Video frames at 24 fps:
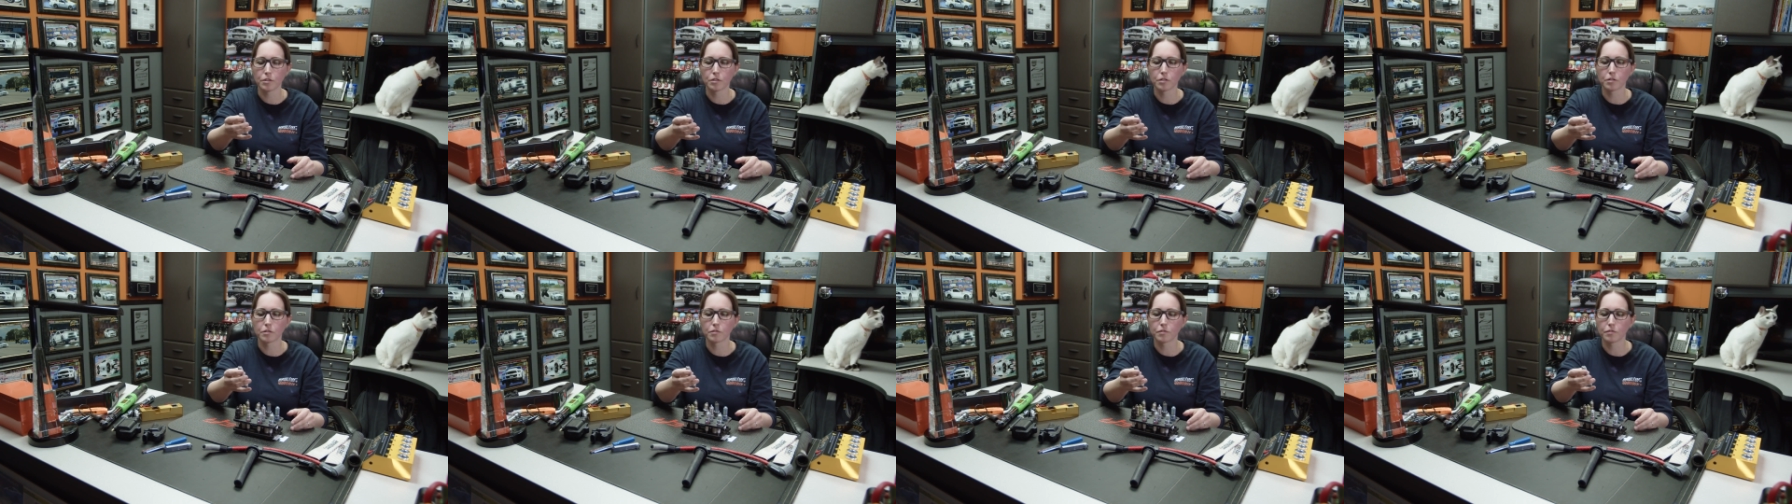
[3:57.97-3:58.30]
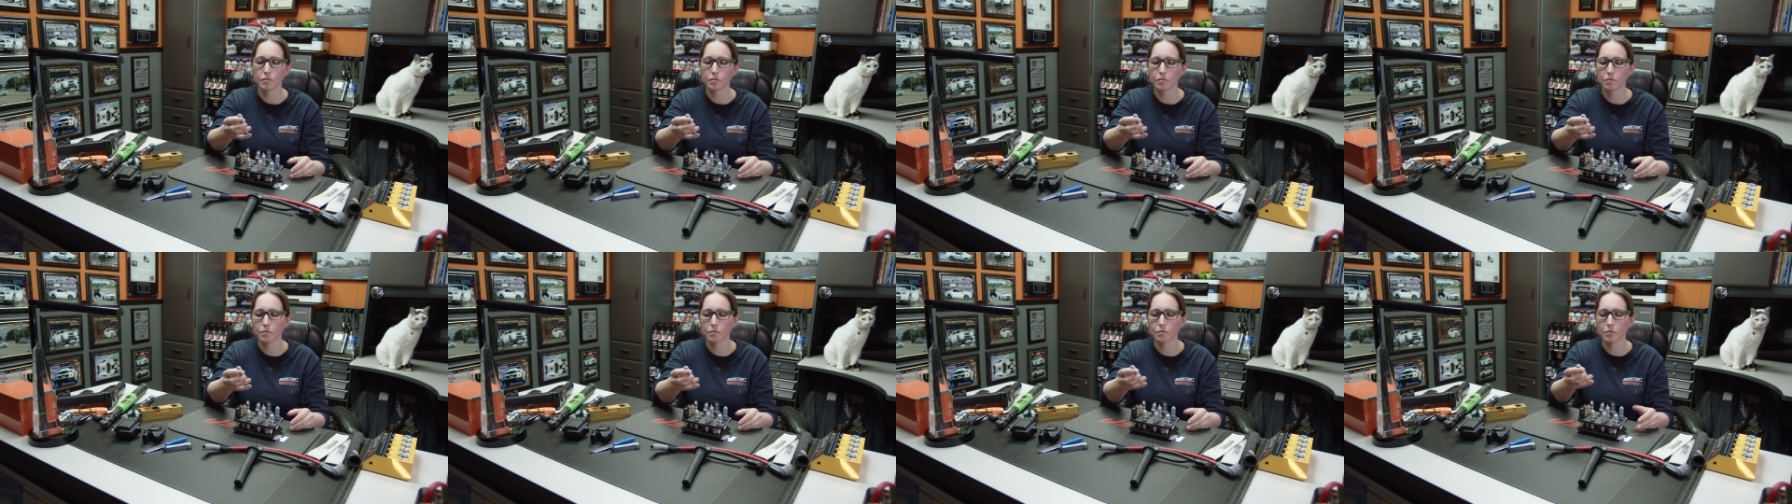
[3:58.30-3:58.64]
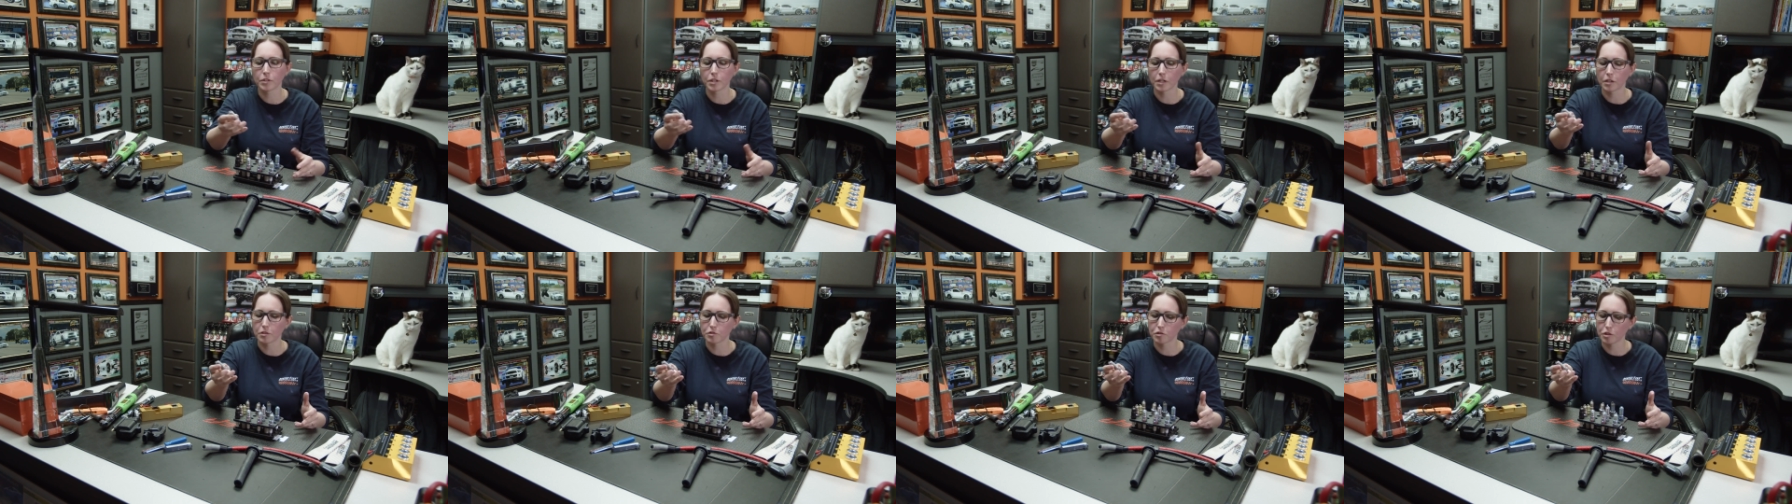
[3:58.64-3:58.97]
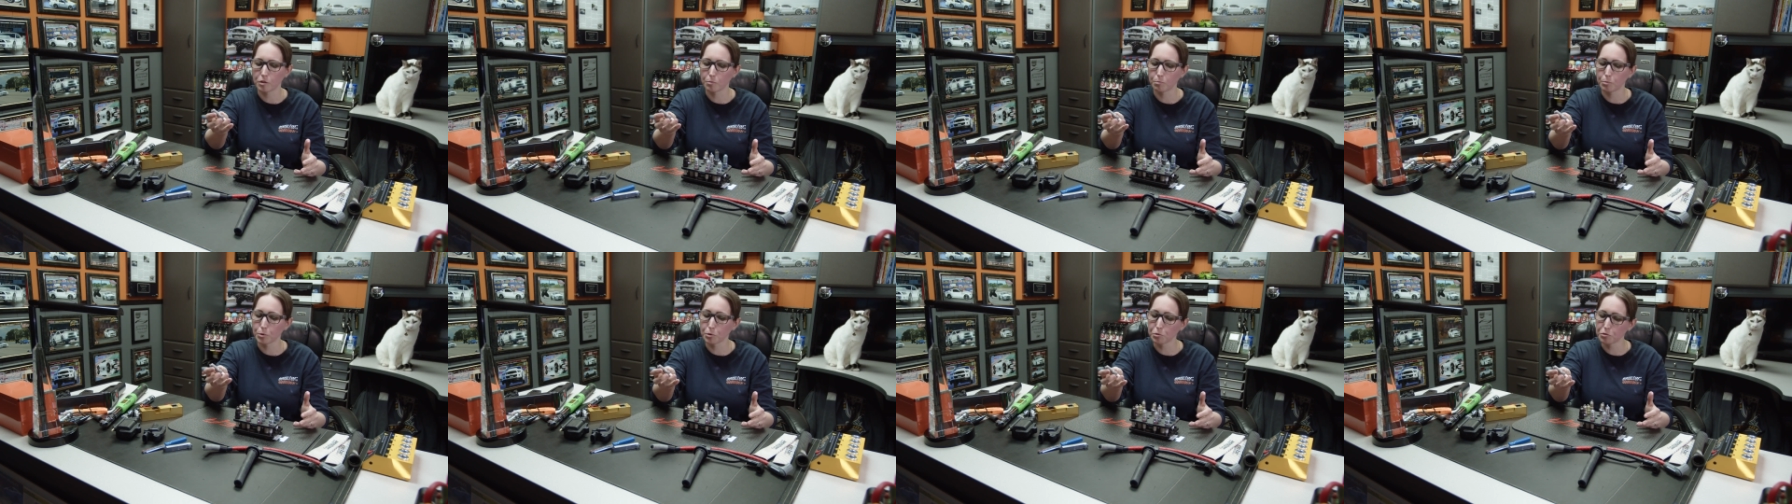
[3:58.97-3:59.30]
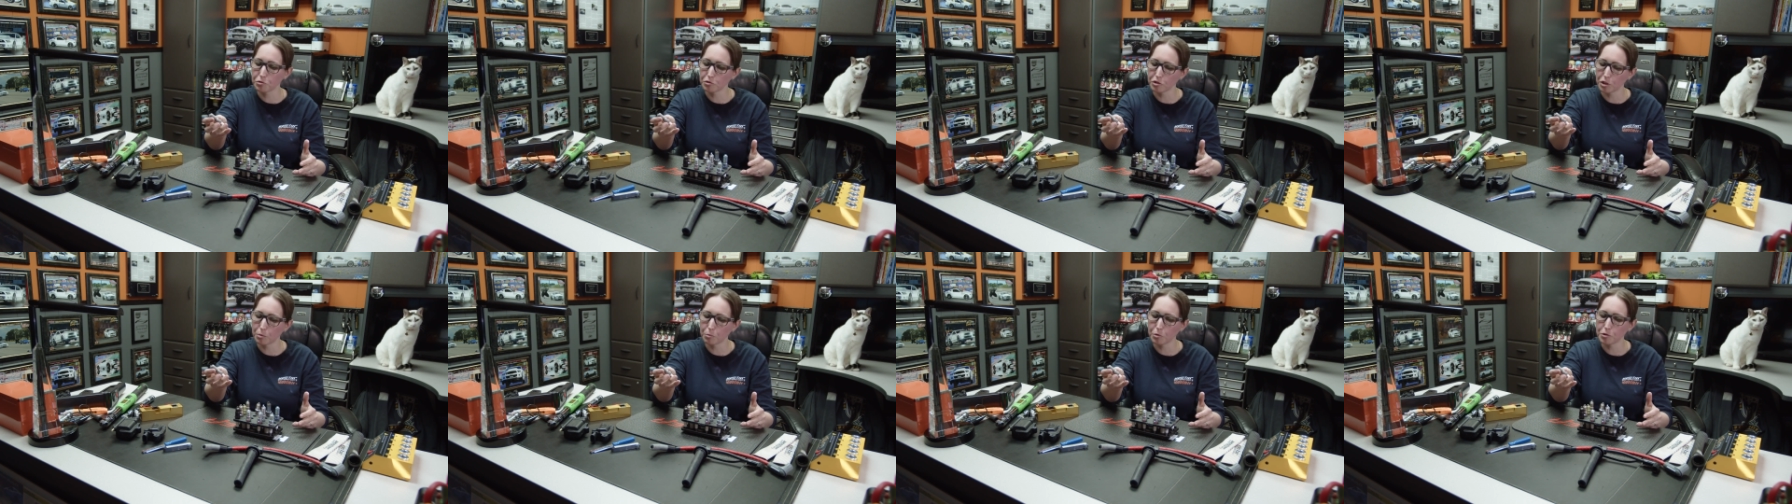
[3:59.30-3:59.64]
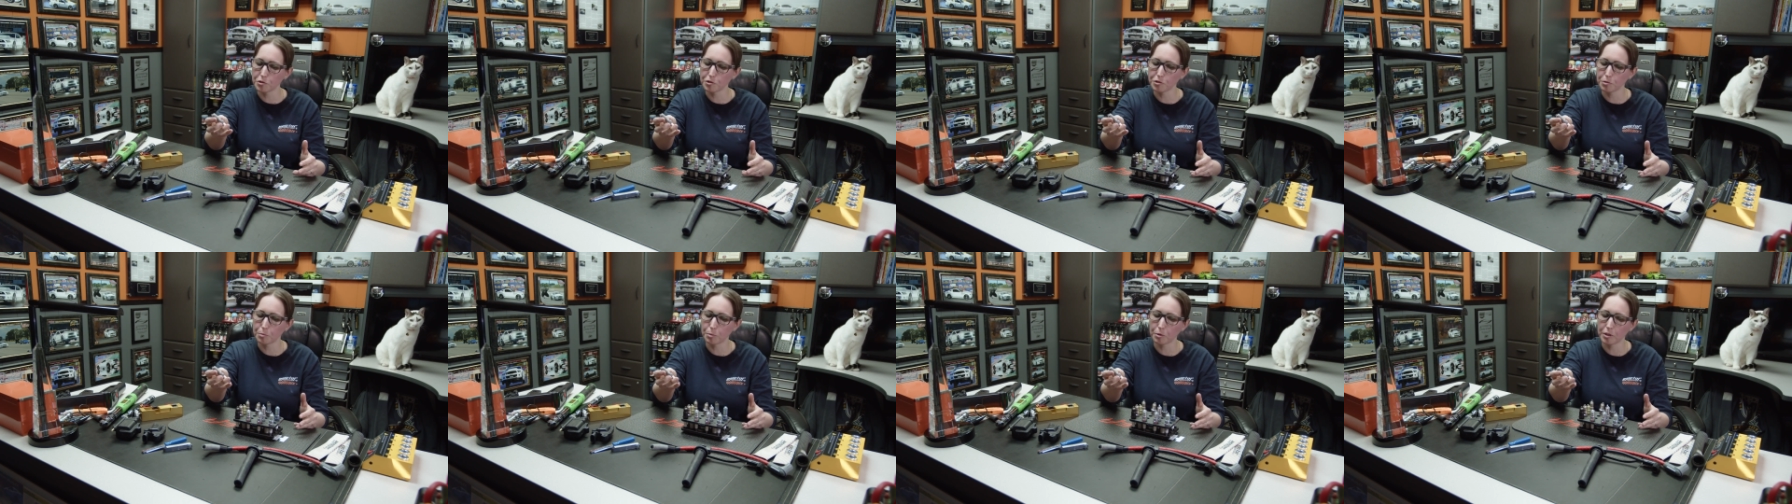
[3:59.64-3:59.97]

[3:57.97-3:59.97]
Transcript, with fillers: of, like I said, boost numbers you